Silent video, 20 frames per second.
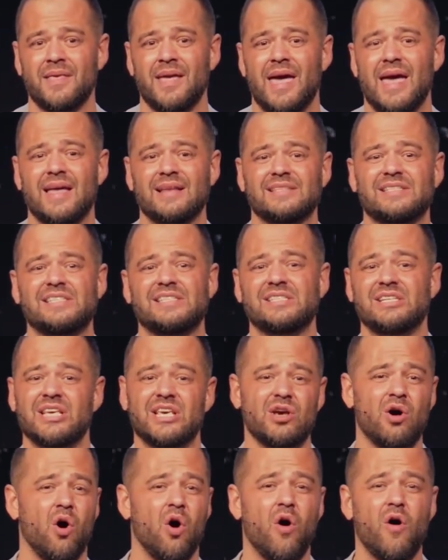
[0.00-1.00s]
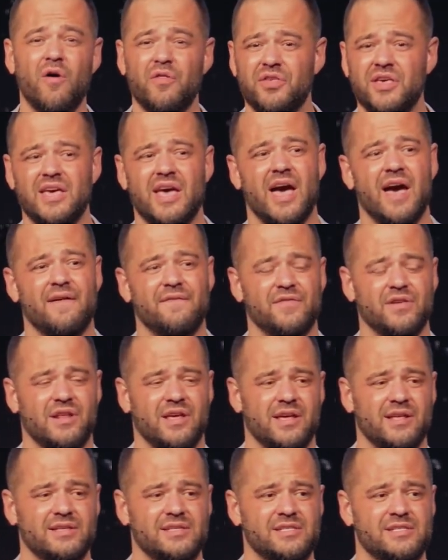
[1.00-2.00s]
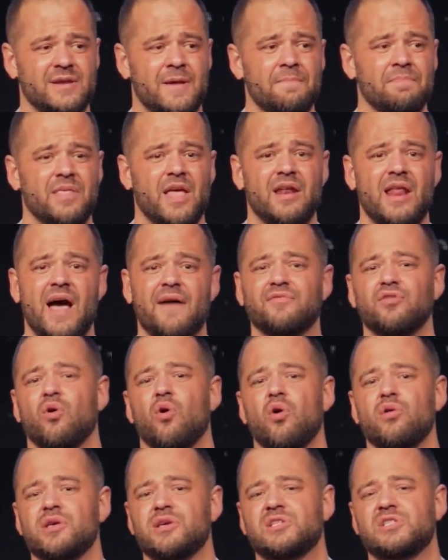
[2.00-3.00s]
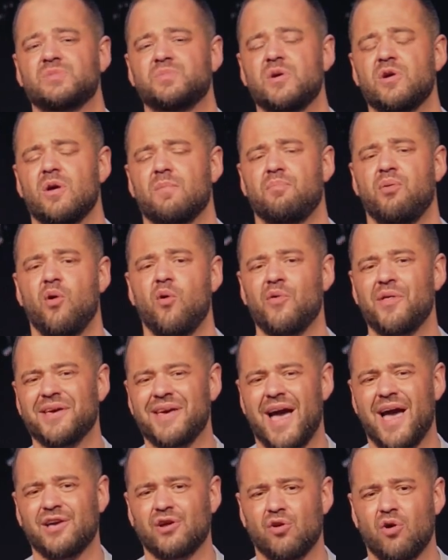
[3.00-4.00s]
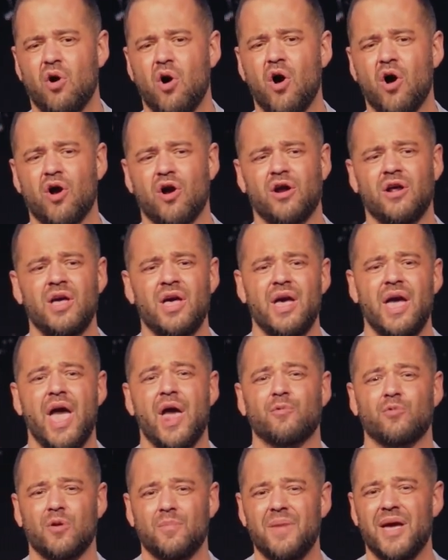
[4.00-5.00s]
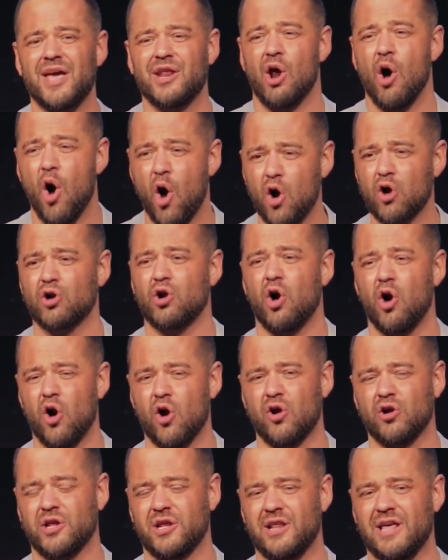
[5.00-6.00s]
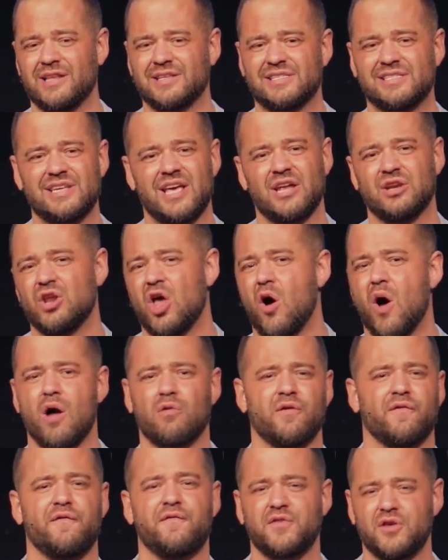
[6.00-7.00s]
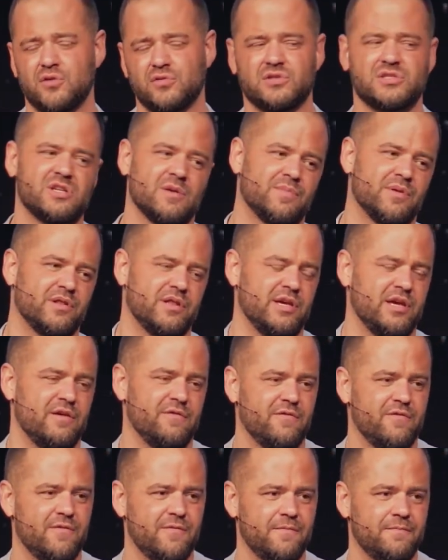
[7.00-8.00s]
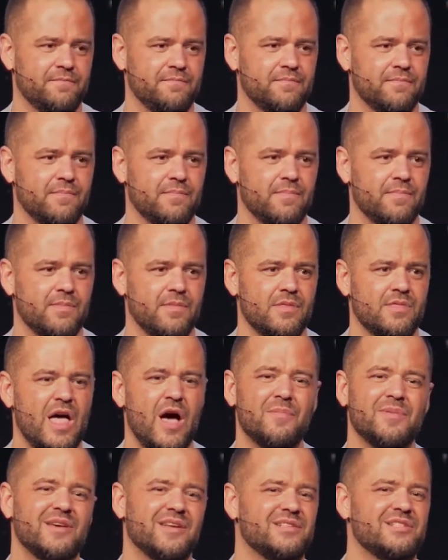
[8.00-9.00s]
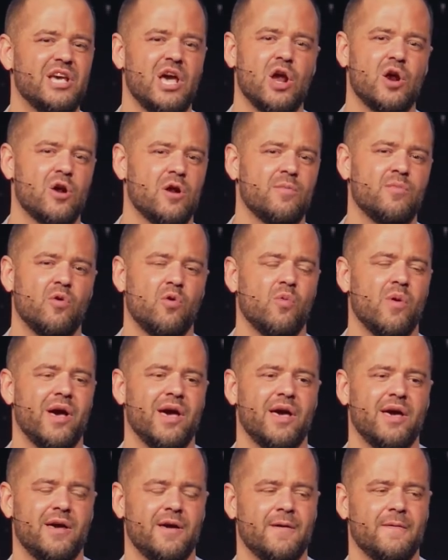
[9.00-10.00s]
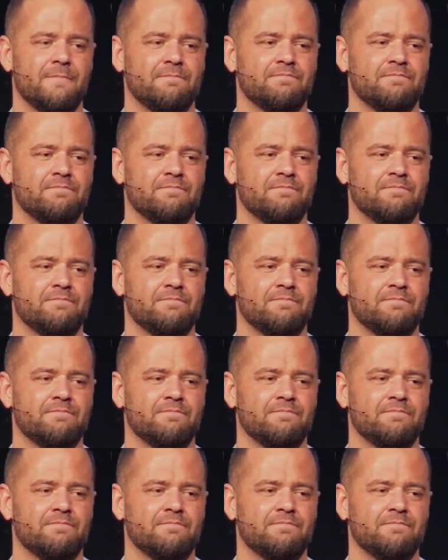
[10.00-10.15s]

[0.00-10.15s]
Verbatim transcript: and see all the evidence and have the Holy Spirit pulling at your heart and remain hard hearted and say, No, I refuse to believe. That'd be a terrible way